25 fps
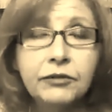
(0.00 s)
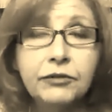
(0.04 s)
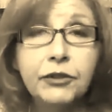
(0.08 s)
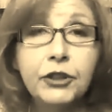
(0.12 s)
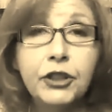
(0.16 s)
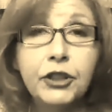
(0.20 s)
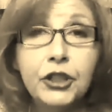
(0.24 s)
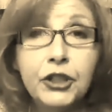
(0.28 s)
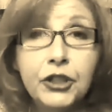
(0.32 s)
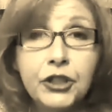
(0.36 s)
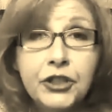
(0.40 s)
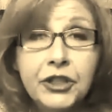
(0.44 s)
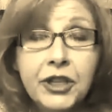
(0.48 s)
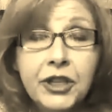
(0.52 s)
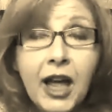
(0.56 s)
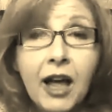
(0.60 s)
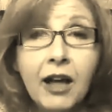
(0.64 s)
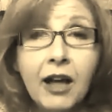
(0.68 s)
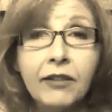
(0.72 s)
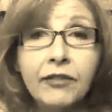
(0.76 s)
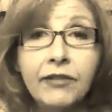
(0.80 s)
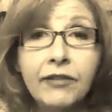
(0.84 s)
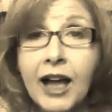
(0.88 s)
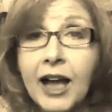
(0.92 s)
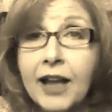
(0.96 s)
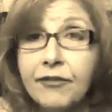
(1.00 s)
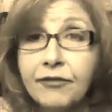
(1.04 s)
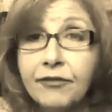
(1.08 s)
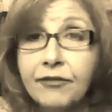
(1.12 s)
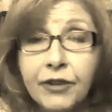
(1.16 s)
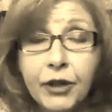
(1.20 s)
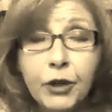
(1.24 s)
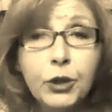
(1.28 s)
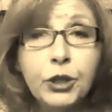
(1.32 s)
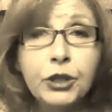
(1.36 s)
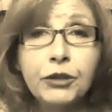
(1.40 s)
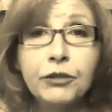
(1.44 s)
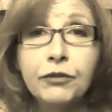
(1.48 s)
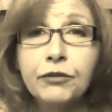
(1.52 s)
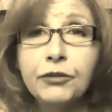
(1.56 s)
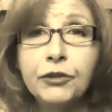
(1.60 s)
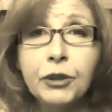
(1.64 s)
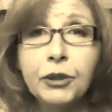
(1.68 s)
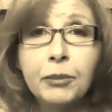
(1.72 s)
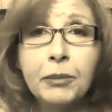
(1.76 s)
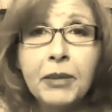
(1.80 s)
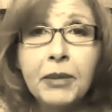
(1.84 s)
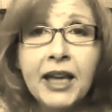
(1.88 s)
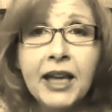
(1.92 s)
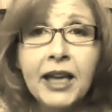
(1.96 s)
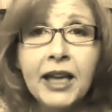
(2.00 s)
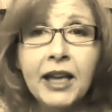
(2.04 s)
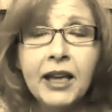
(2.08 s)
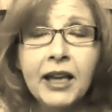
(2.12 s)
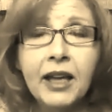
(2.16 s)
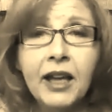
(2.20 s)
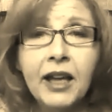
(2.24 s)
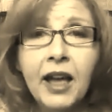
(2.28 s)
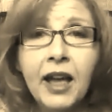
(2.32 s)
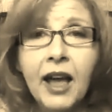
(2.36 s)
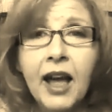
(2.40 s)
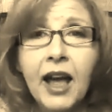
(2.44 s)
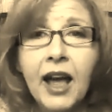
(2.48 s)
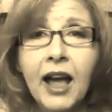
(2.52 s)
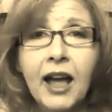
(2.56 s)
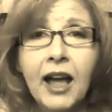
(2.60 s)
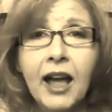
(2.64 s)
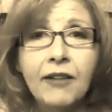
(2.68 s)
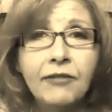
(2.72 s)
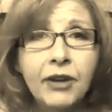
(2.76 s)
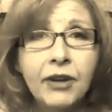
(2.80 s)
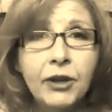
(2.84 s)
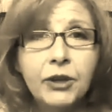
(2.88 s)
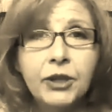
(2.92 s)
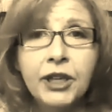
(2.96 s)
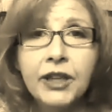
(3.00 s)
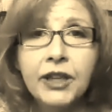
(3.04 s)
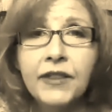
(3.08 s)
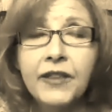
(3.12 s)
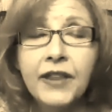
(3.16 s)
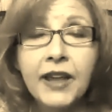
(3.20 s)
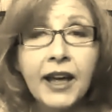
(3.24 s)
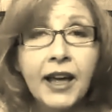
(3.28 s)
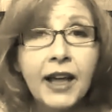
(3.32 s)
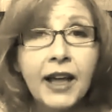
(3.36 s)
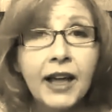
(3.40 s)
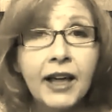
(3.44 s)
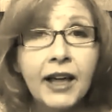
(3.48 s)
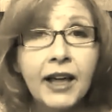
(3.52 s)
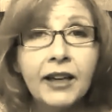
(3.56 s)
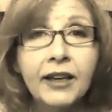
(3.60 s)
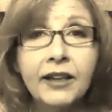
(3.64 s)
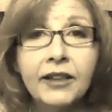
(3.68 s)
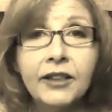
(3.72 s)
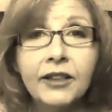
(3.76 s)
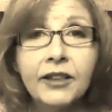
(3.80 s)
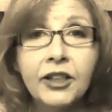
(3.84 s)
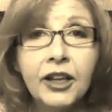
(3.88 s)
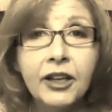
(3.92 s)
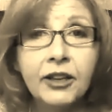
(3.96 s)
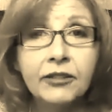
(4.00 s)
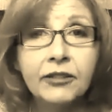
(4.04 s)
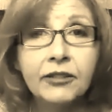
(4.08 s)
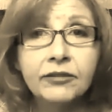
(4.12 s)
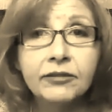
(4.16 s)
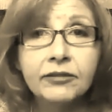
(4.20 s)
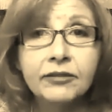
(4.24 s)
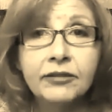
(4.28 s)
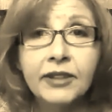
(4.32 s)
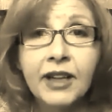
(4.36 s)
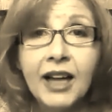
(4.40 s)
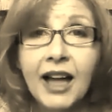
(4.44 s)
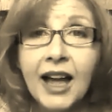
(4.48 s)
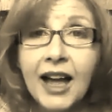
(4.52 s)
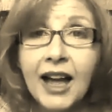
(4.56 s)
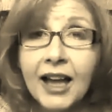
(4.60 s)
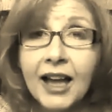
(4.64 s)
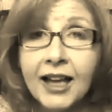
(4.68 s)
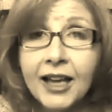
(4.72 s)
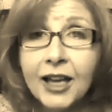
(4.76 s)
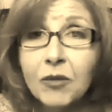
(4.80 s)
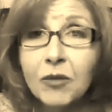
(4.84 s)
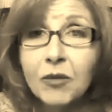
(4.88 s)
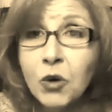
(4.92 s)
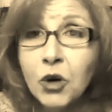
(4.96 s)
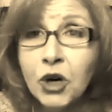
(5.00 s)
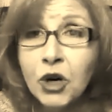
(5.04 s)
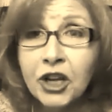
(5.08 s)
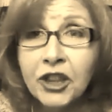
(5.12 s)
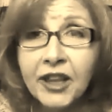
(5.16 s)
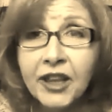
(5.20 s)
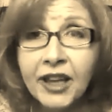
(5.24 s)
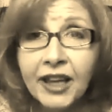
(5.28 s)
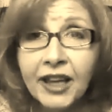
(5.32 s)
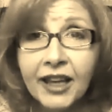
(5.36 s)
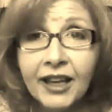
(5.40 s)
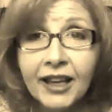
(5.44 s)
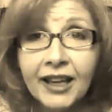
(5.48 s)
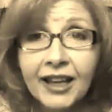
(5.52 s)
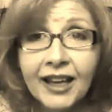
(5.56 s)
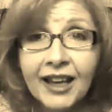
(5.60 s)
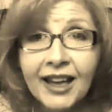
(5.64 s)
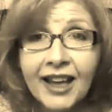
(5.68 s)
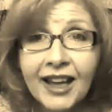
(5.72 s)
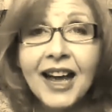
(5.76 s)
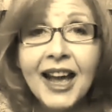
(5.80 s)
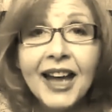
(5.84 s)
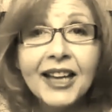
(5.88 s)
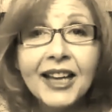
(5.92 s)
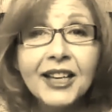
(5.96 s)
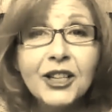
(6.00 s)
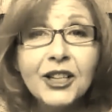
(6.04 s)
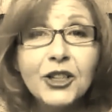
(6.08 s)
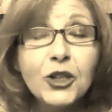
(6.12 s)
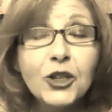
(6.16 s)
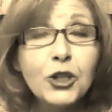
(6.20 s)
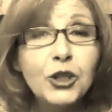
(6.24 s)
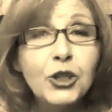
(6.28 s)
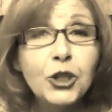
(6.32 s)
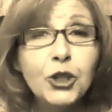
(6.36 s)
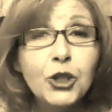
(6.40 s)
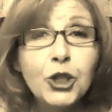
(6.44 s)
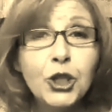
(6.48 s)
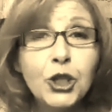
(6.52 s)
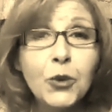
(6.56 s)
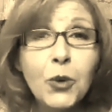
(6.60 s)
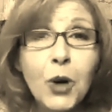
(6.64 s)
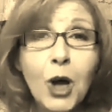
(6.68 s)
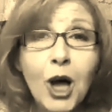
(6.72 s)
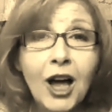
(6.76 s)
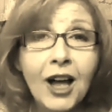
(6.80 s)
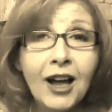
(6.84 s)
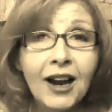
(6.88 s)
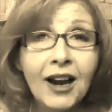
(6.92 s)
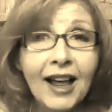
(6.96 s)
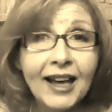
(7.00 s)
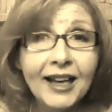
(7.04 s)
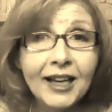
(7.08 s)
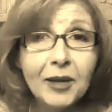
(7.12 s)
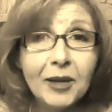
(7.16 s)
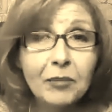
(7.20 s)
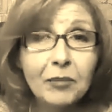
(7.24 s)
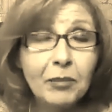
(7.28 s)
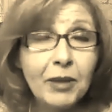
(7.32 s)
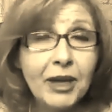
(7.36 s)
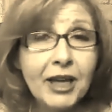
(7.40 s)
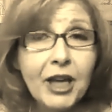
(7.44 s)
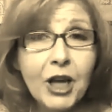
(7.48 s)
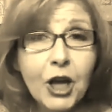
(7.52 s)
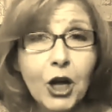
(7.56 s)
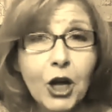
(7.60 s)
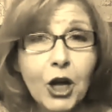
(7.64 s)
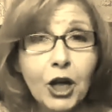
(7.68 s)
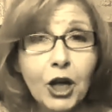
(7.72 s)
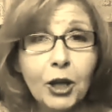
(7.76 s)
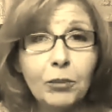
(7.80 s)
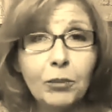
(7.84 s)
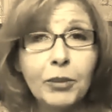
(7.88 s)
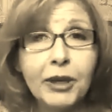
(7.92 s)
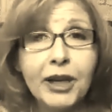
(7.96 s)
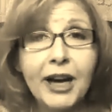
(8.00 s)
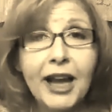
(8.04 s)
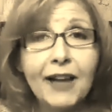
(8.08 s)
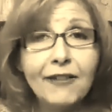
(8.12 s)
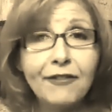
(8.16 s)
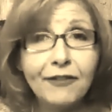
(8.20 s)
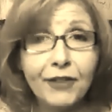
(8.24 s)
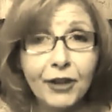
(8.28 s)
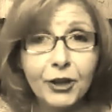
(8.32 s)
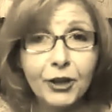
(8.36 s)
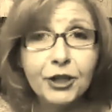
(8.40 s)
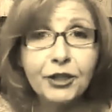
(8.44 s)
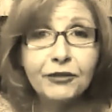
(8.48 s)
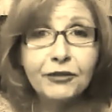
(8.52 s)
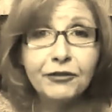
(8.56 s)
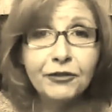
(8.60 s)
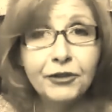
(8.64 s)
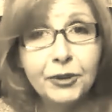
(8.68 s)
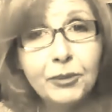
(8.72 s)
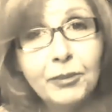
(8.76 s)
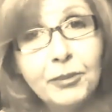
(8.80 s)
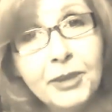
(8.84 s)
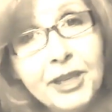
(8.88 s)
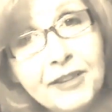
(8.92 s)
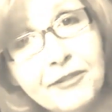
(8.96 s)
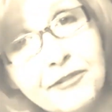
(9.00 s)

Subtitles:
yourself. I voted for me. I voted that, I am worthy. I can do all, I can be all, but I voted for me